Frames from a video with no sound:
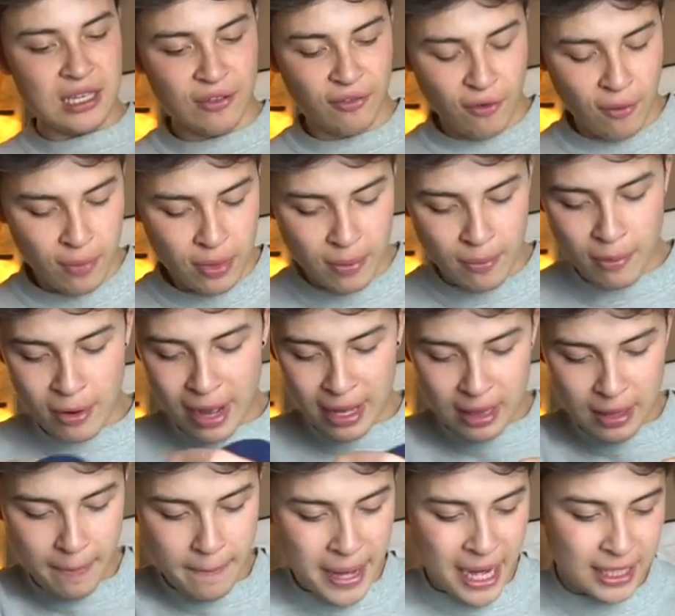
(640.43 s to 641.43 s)
is from the
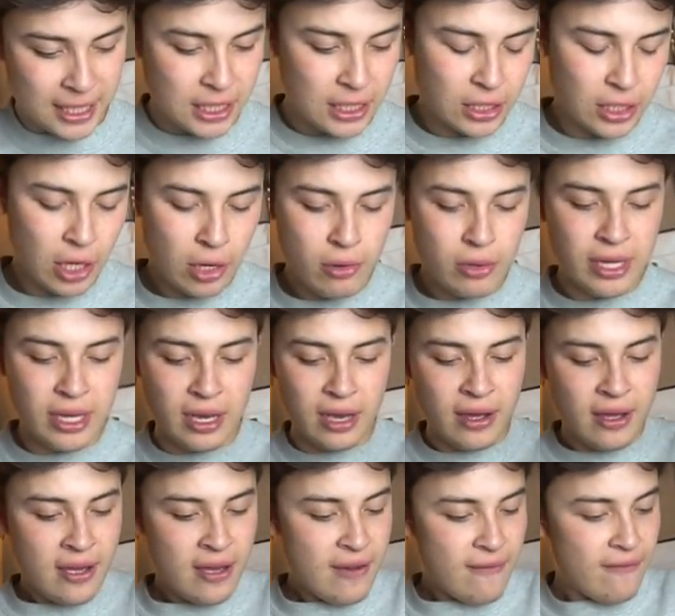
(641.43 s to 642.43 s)
brand Patagonia.